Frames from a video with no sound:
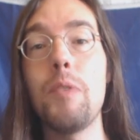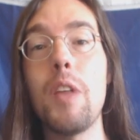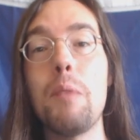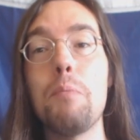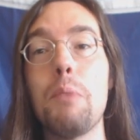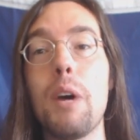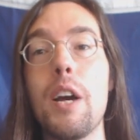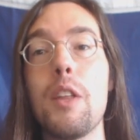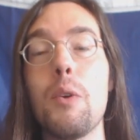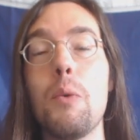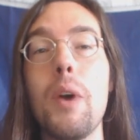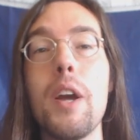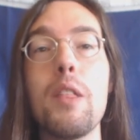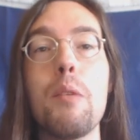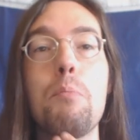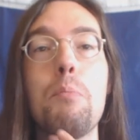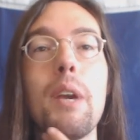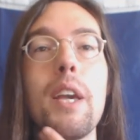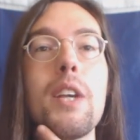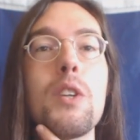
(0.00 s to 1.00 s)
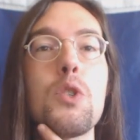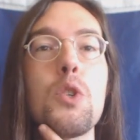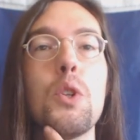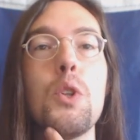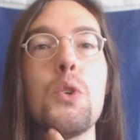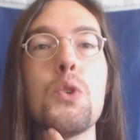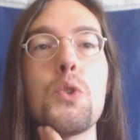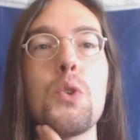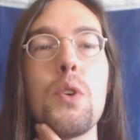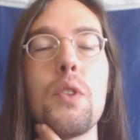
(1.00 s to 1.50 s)
And then, by the way, the biggest
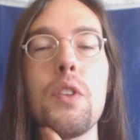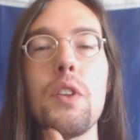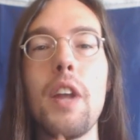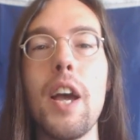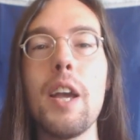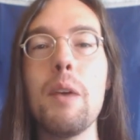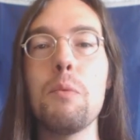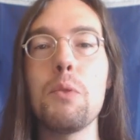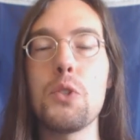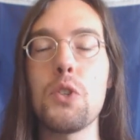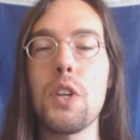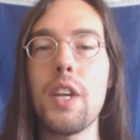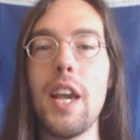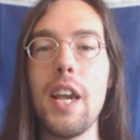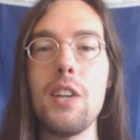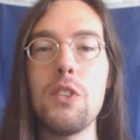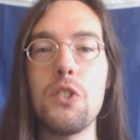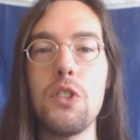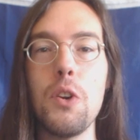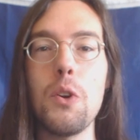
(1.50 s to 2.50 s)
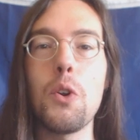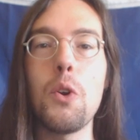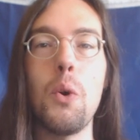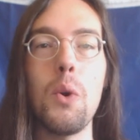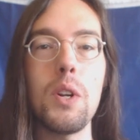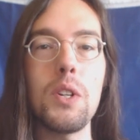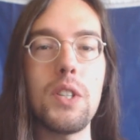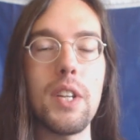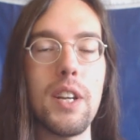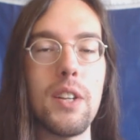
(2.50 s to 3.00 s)
loser of the night was
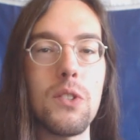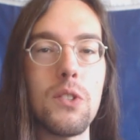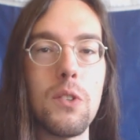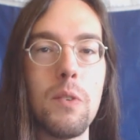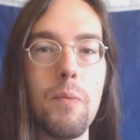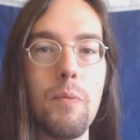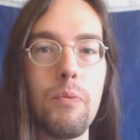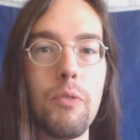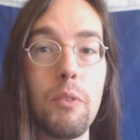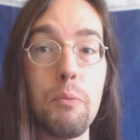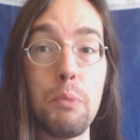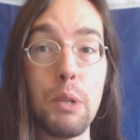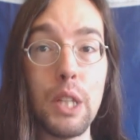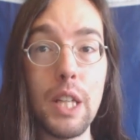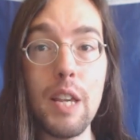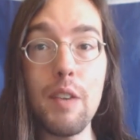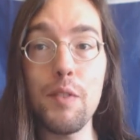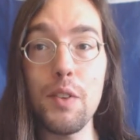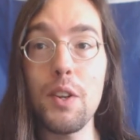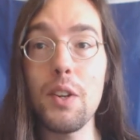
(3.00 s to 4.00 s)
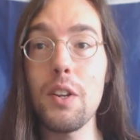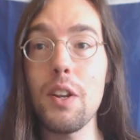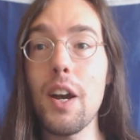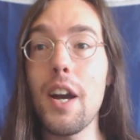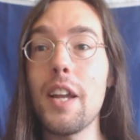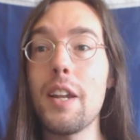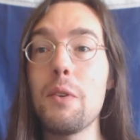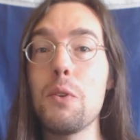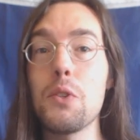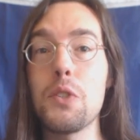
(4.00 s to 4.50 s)
Ocasio-Cortez. Believe it or
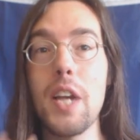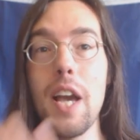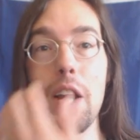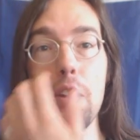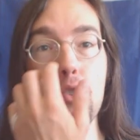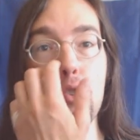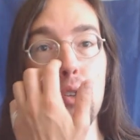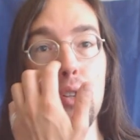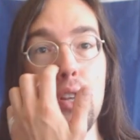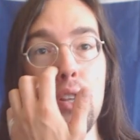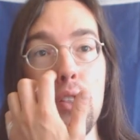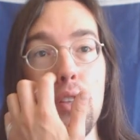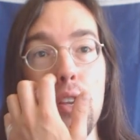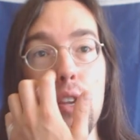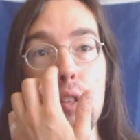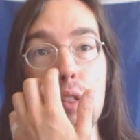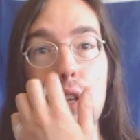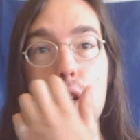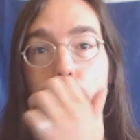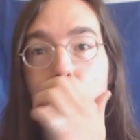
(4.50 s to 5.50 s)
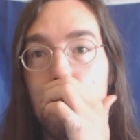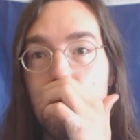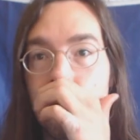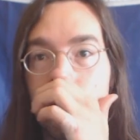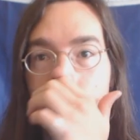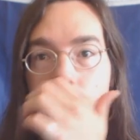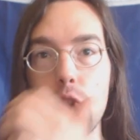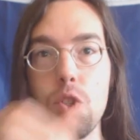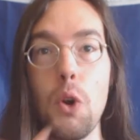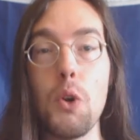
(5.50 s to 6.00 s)
not, it was actually the
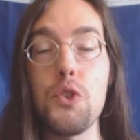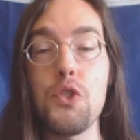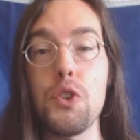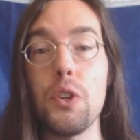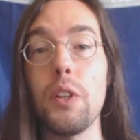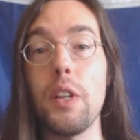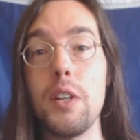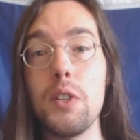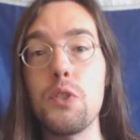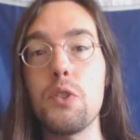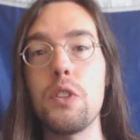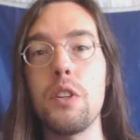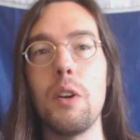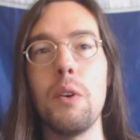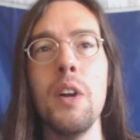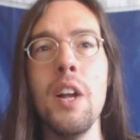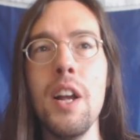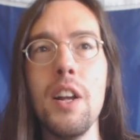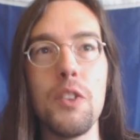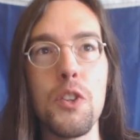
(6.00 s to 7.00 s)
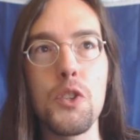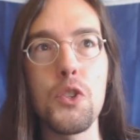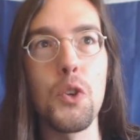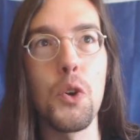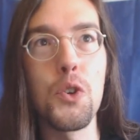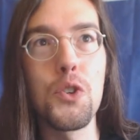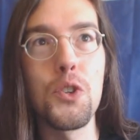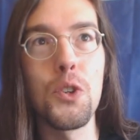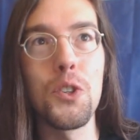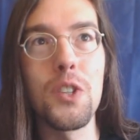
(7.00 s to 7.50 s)
socialist, you know, the
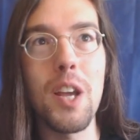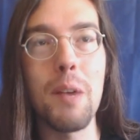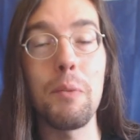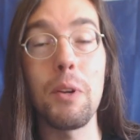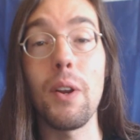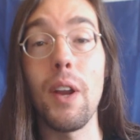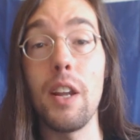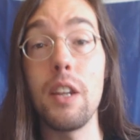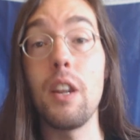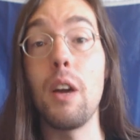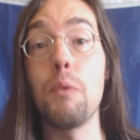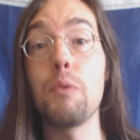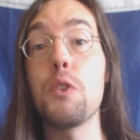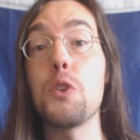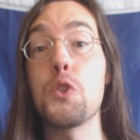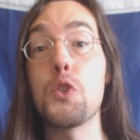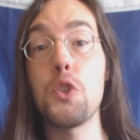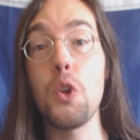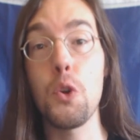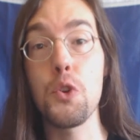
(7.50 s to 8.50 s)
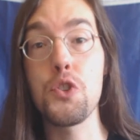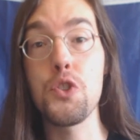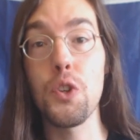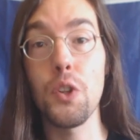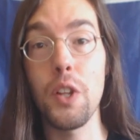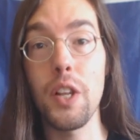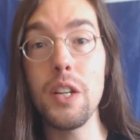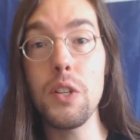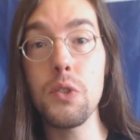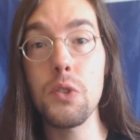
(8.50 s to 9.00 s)
social democrat. No, the
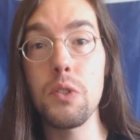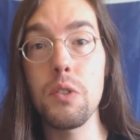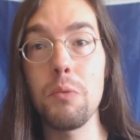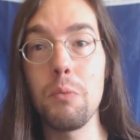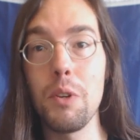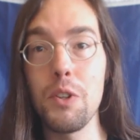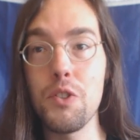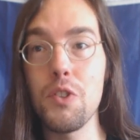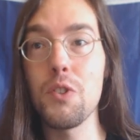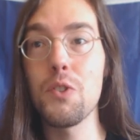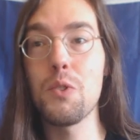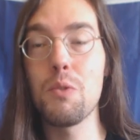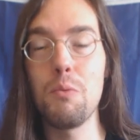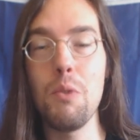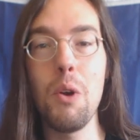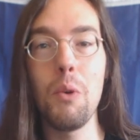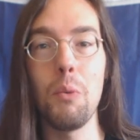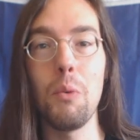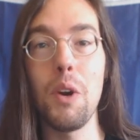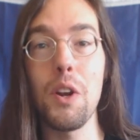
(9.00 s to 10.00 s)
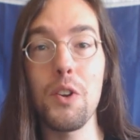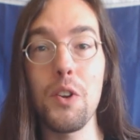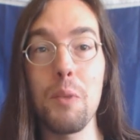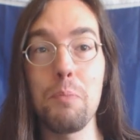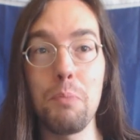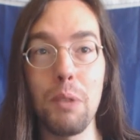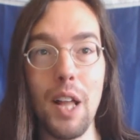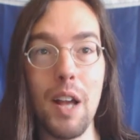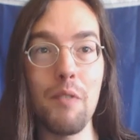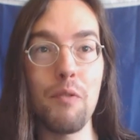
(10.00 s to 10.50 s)
socialist, which is what her
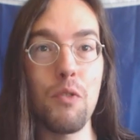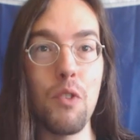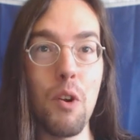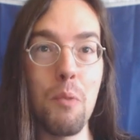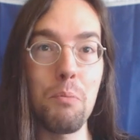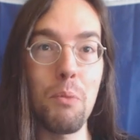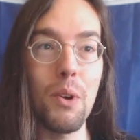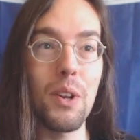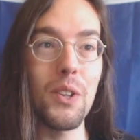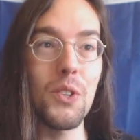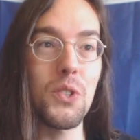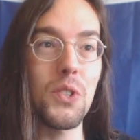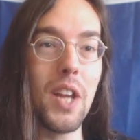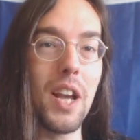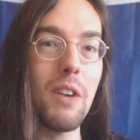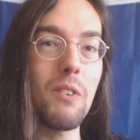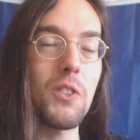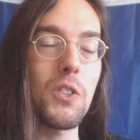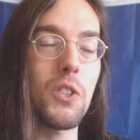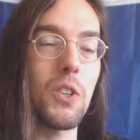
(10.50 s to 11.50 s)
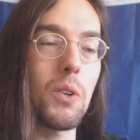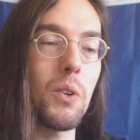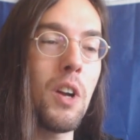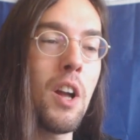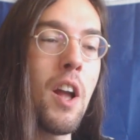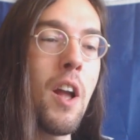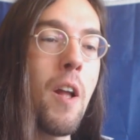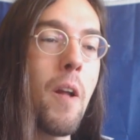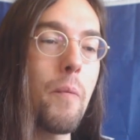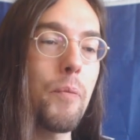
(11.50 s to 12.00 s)
platform boils down to,
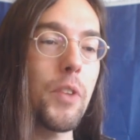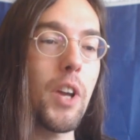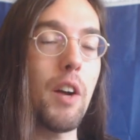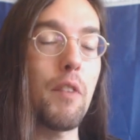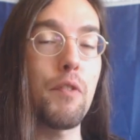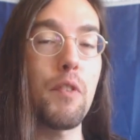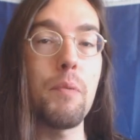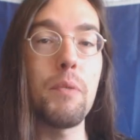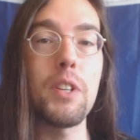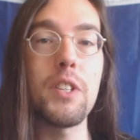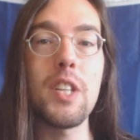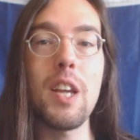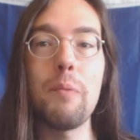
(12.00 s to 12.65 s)
from the